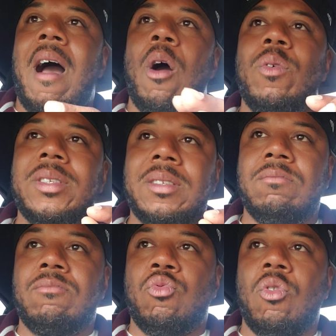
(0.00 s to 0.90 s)
I was
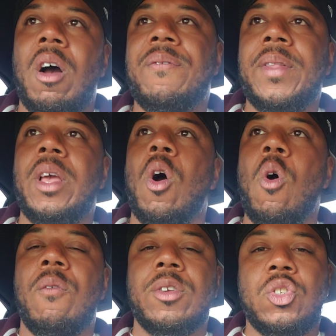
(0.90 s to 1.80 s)
roughly
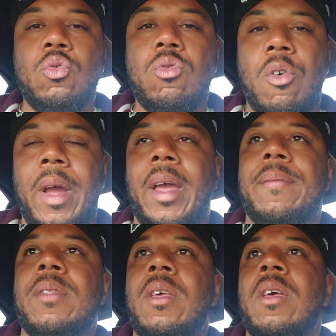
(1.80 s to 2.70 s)
over $2,000